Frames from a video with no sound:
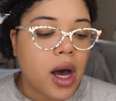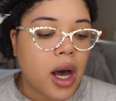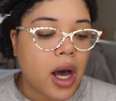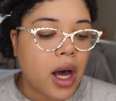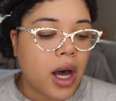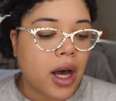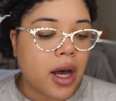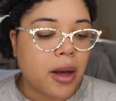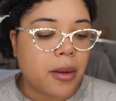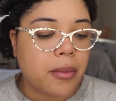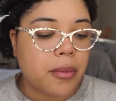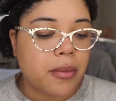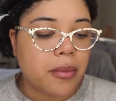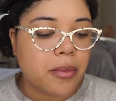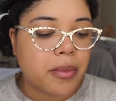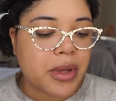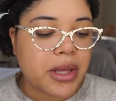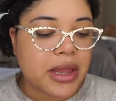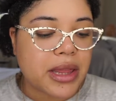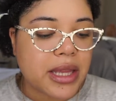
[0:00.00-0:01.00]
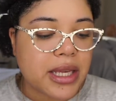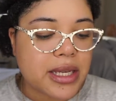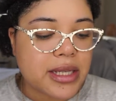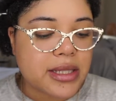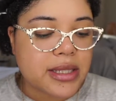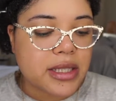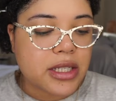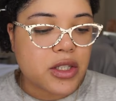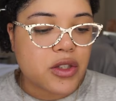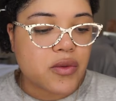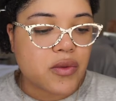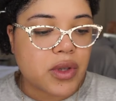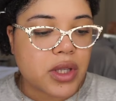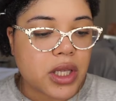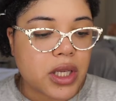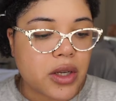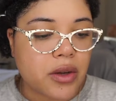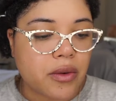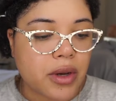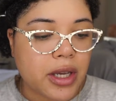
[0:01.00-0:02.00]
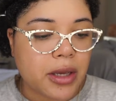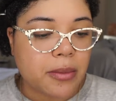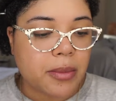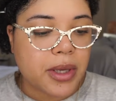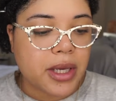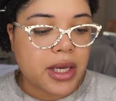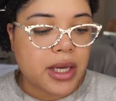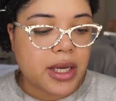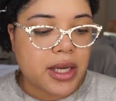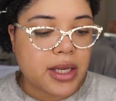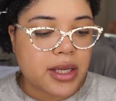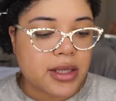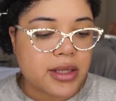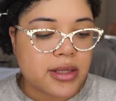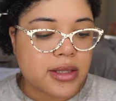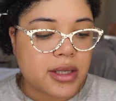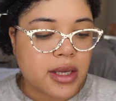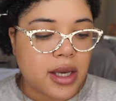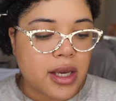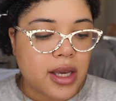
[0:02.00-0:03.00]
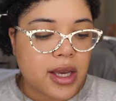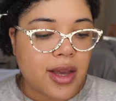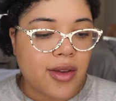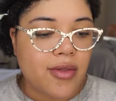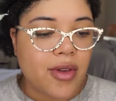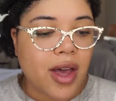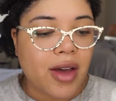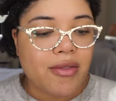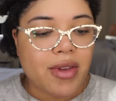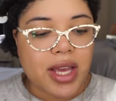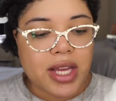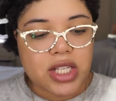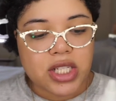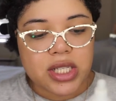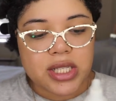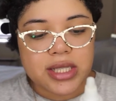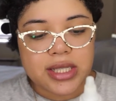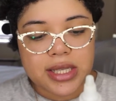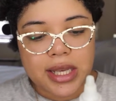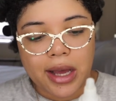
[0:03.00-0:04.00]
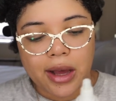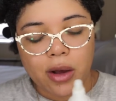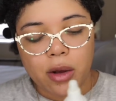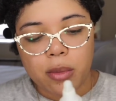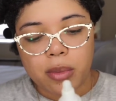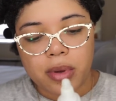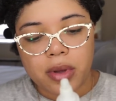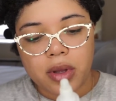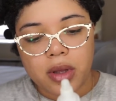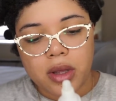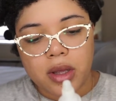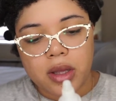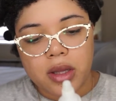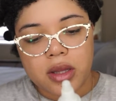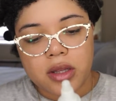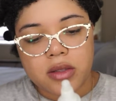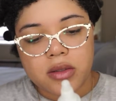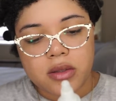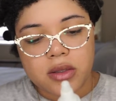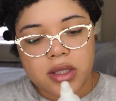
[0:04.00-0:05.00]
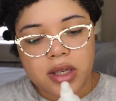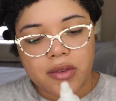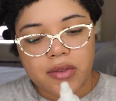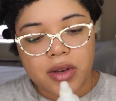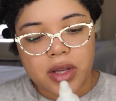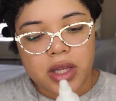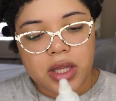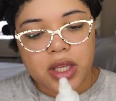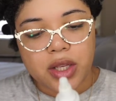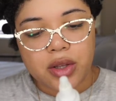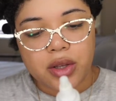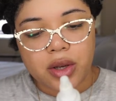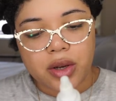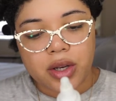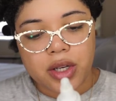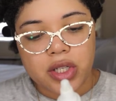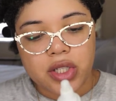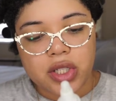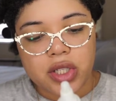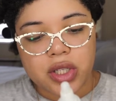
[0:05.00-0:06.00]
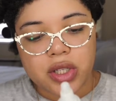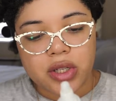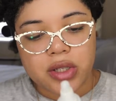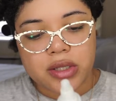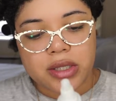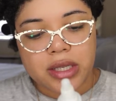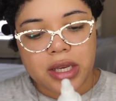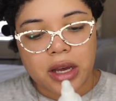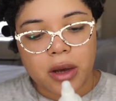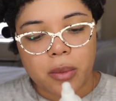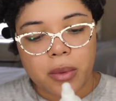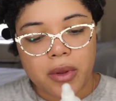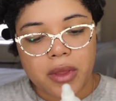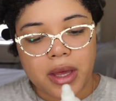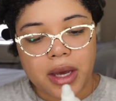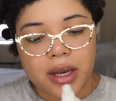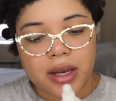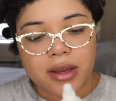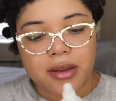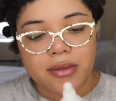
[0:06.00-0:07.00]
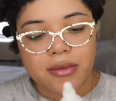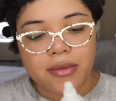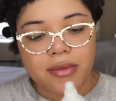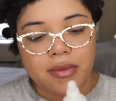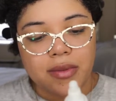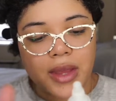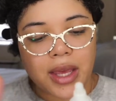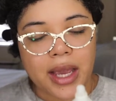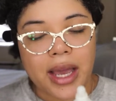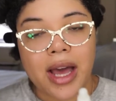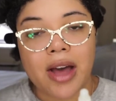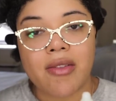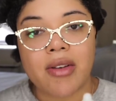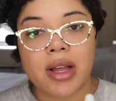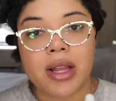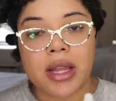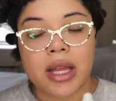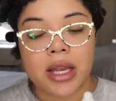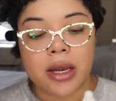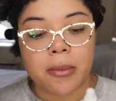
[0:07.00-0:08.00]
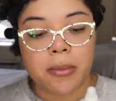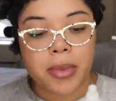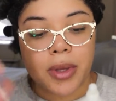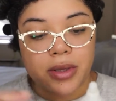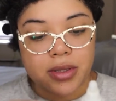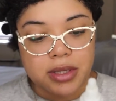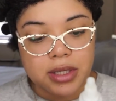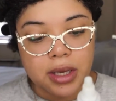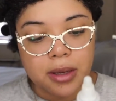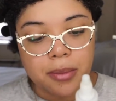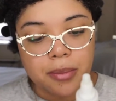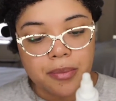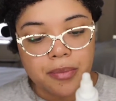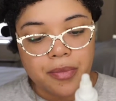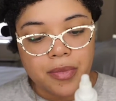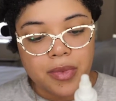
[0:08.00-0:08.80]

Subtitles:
But this is really great because if you have itchy scalp, this will definitely nourish your scalp without it like having a lot of buildup.